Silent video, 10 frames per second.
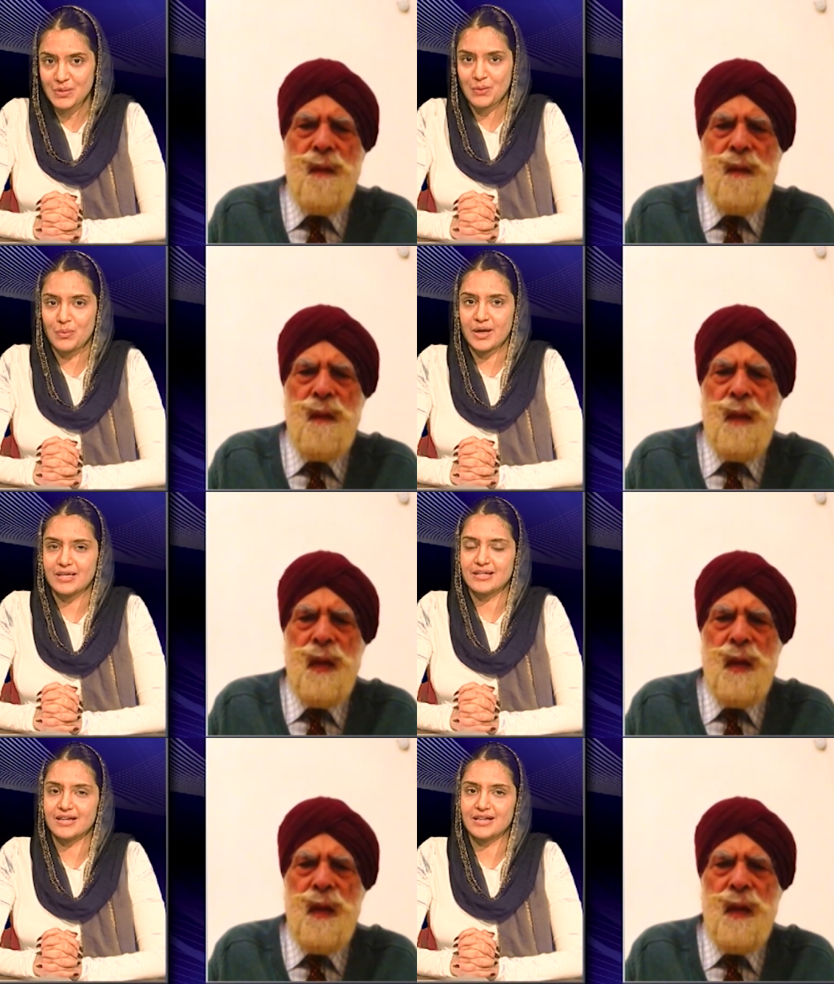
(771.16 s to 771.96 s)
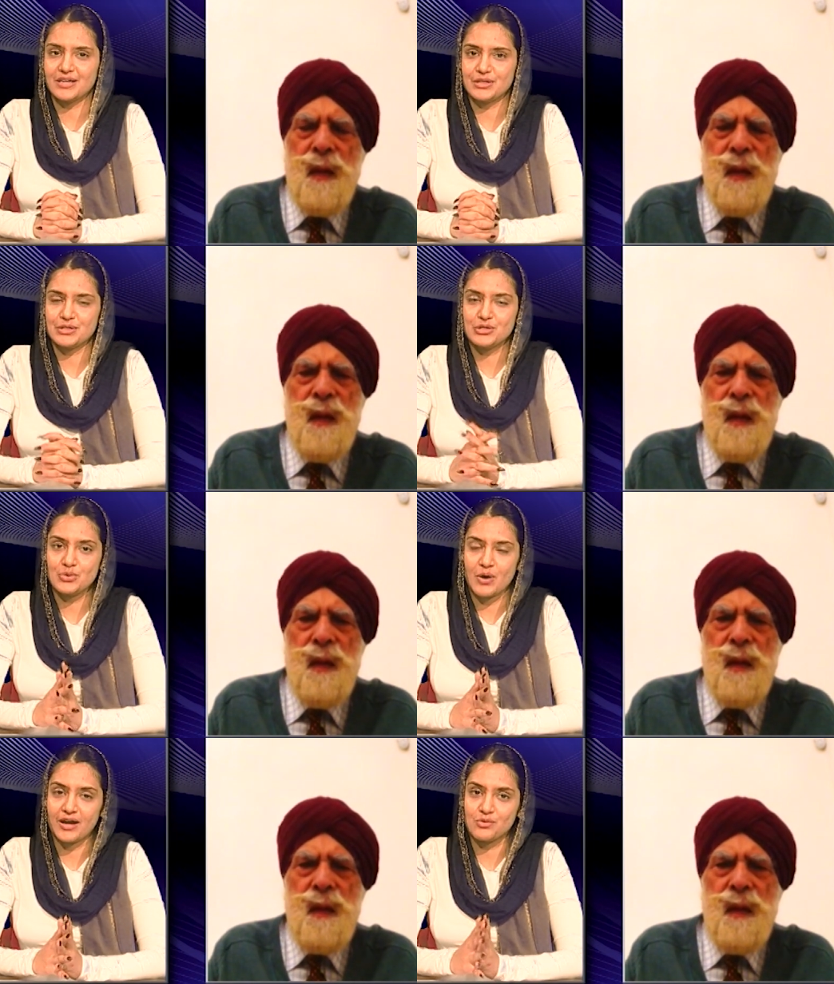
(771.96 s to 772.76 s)
Speaker 1: when uh, uh,
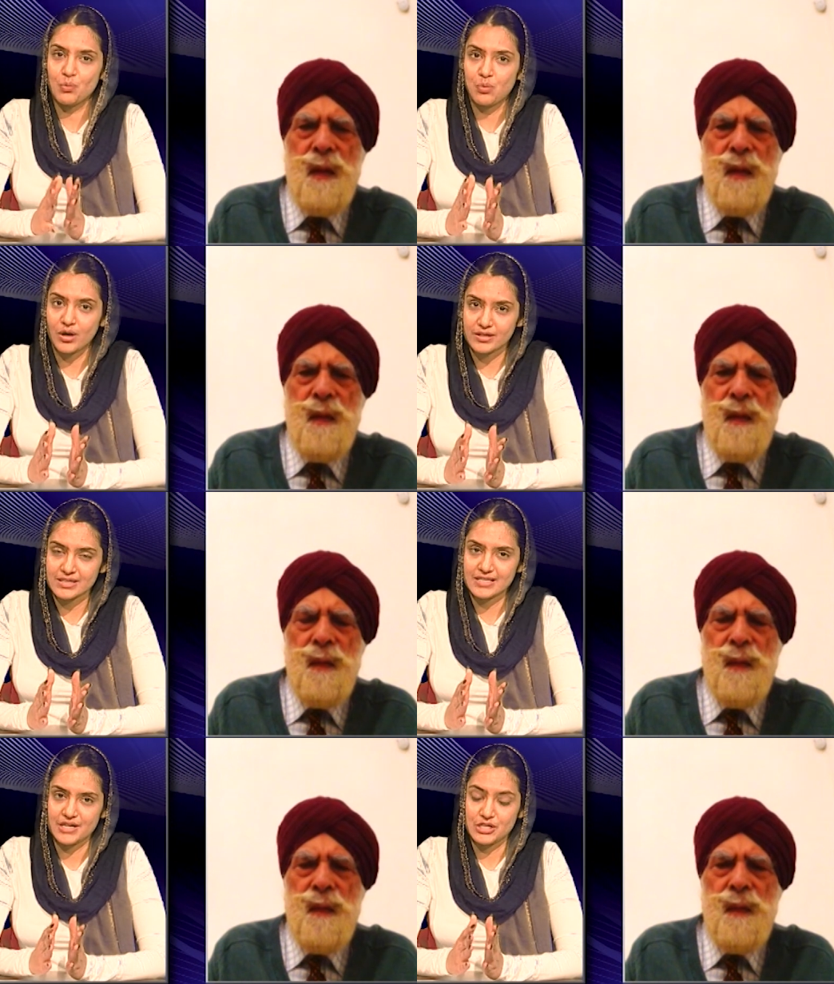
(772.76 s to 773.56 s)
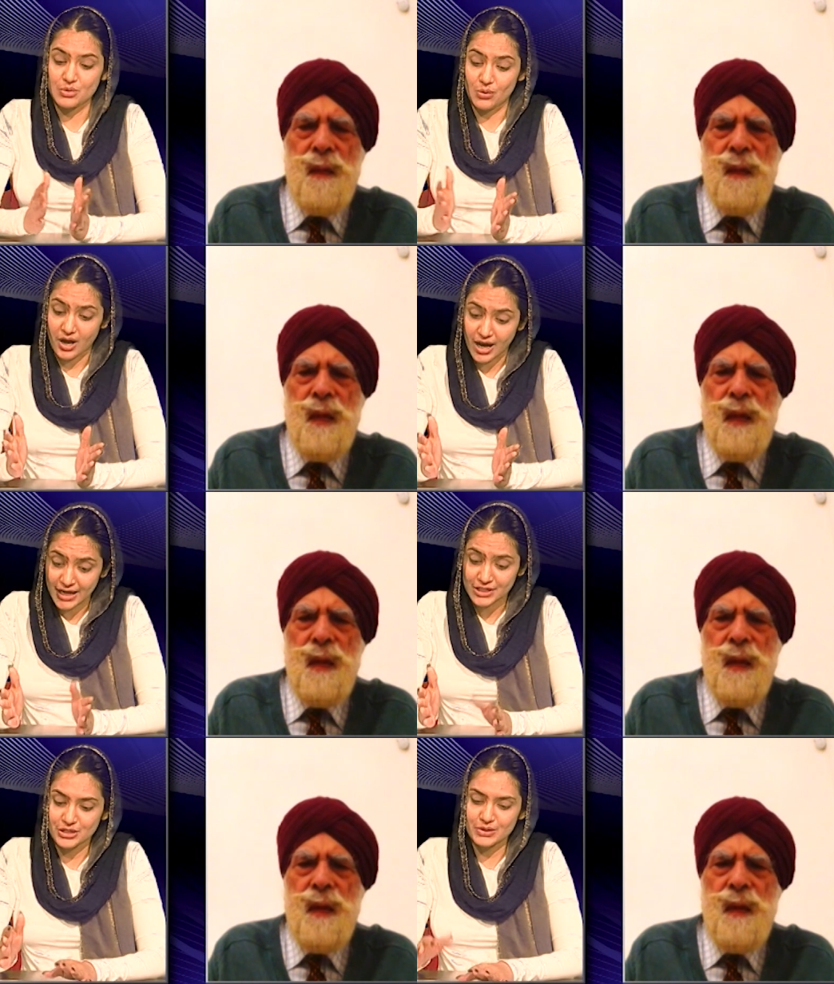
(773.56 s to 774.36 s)
you had once you
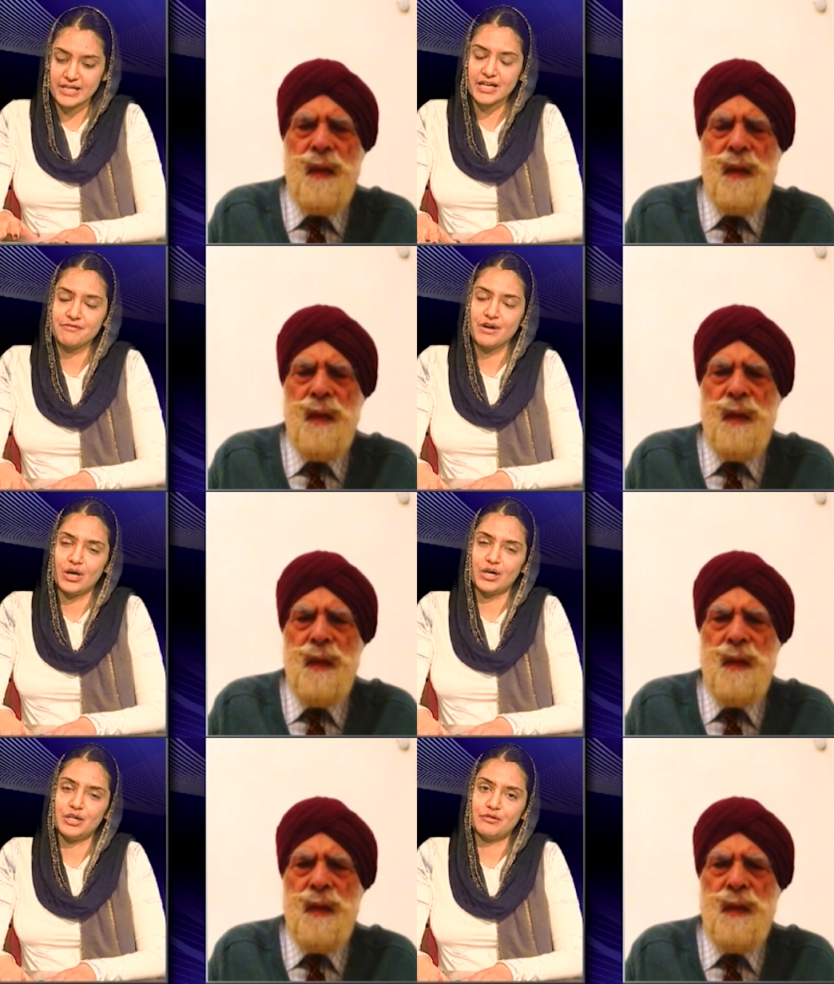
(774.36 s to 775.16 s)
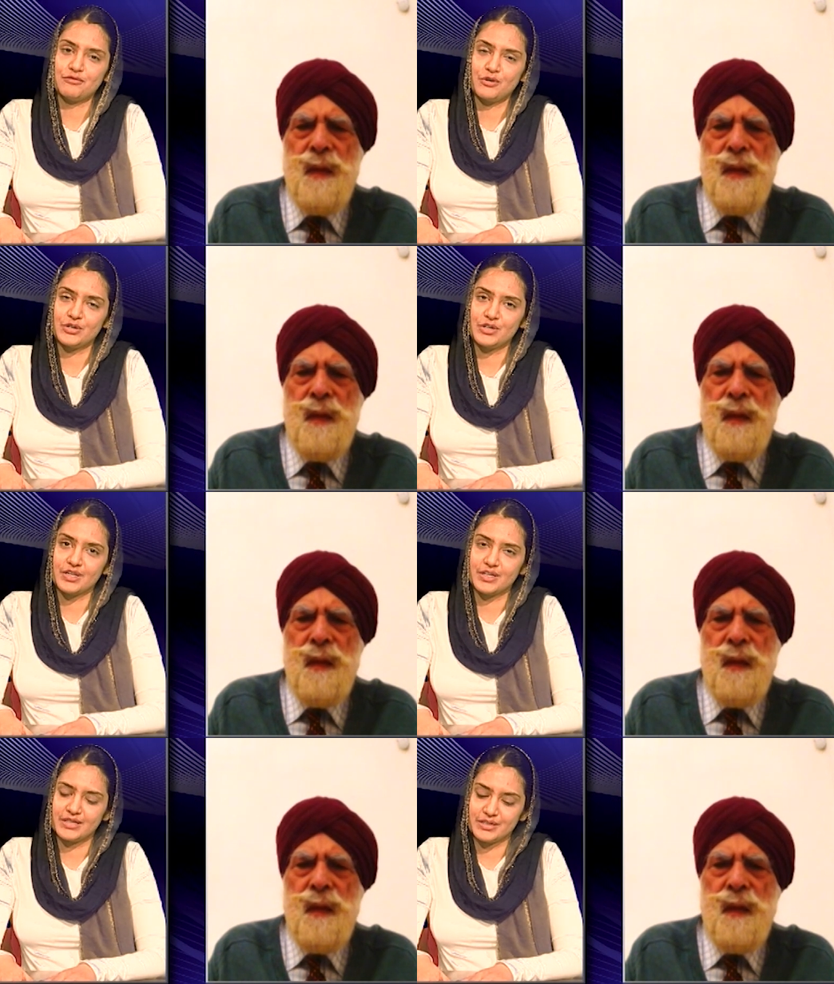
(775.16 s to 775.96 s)
had to leave uh,
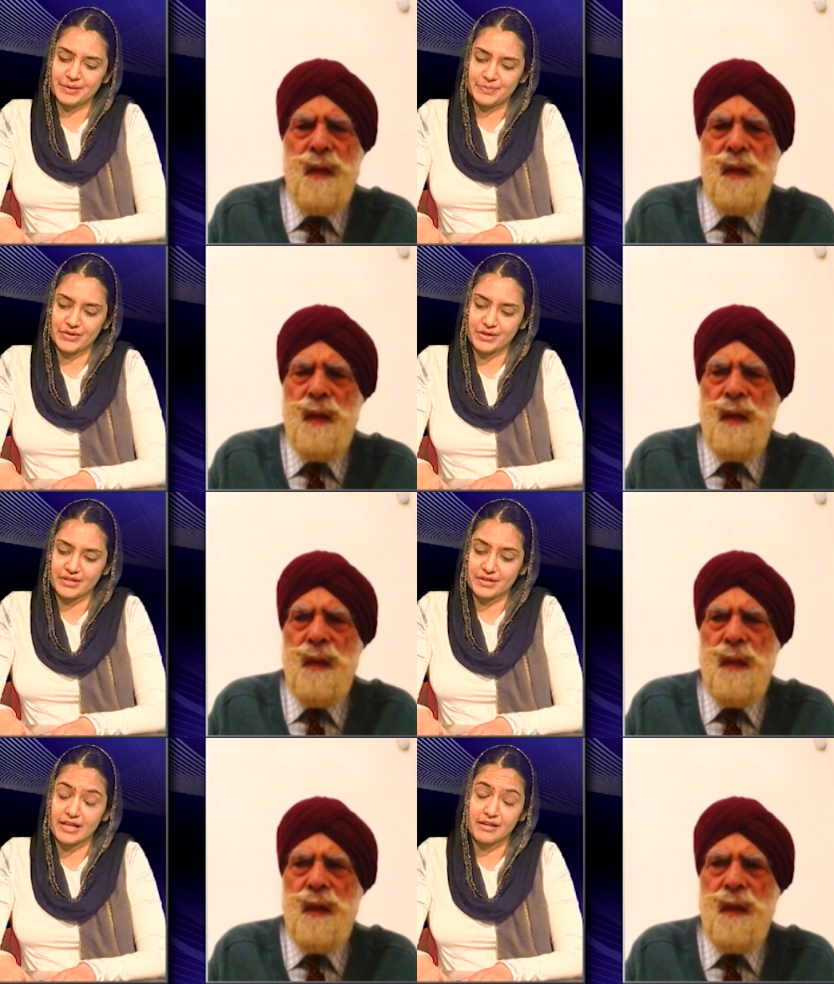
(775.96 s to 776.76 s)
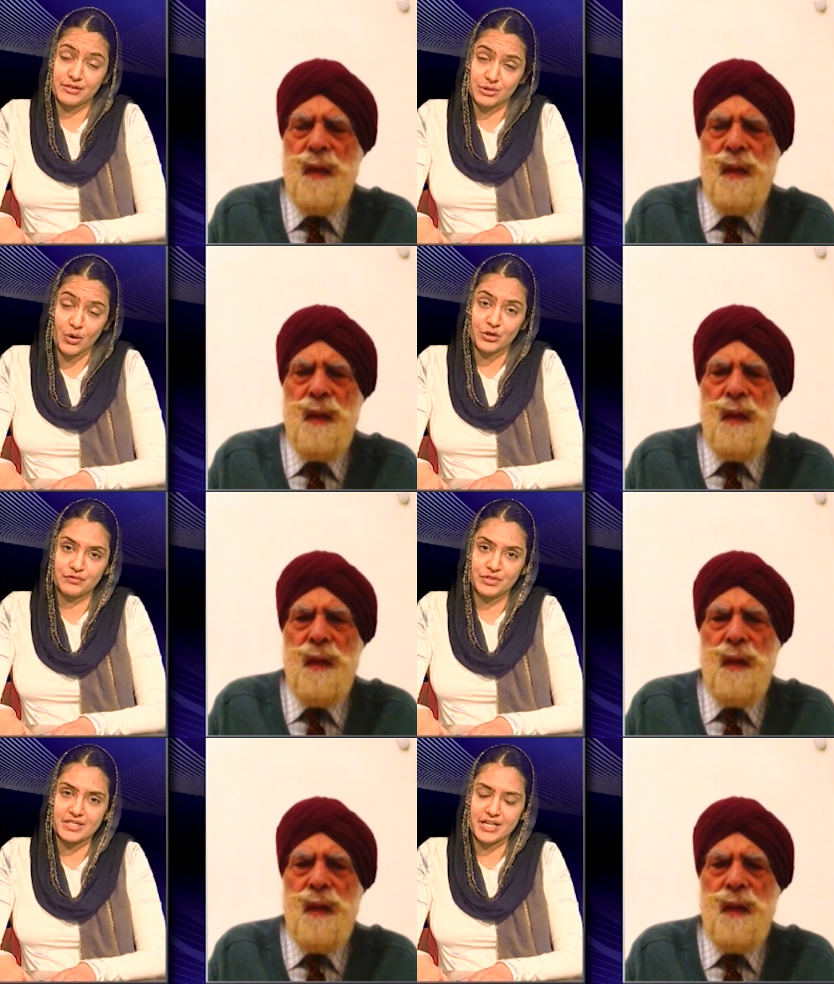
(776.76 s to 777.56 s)
for um, the, the, thought
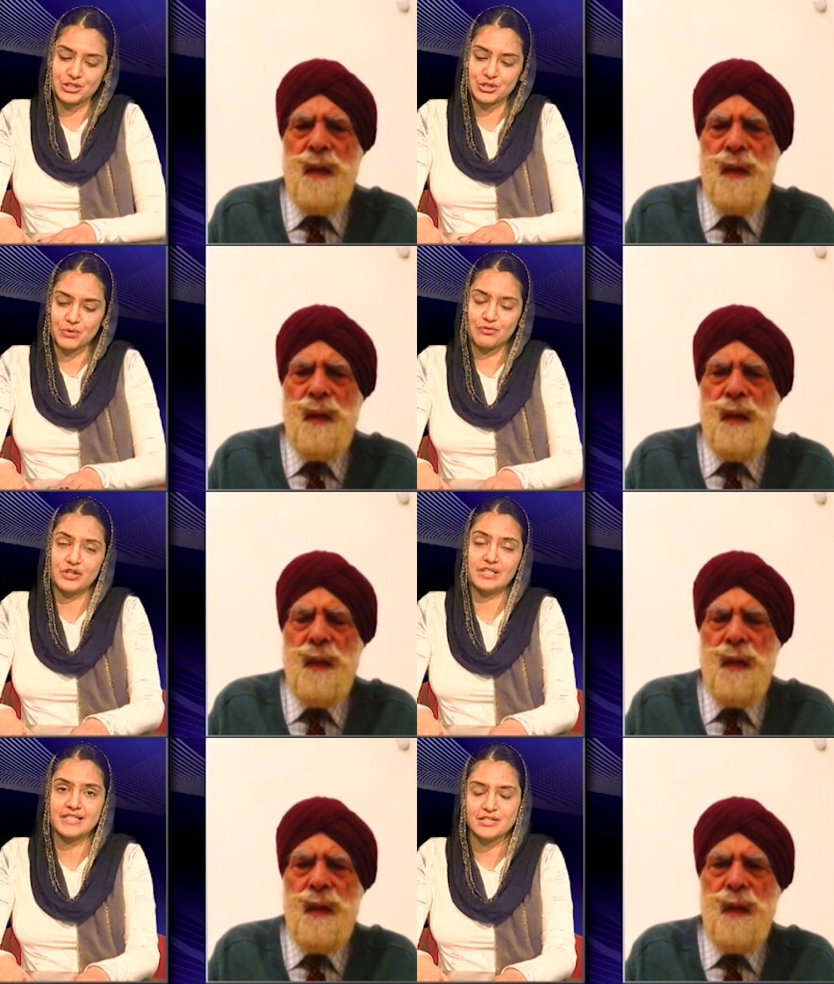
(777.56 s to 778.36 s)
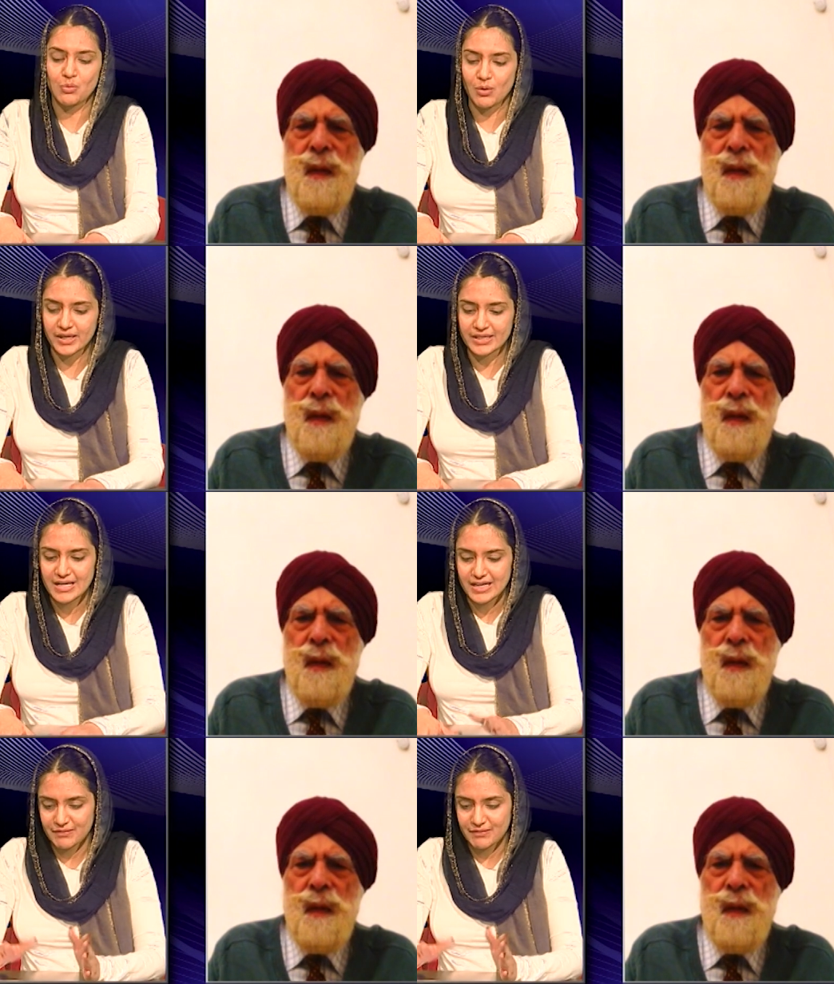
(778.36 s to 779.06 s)
of the day show for a little while.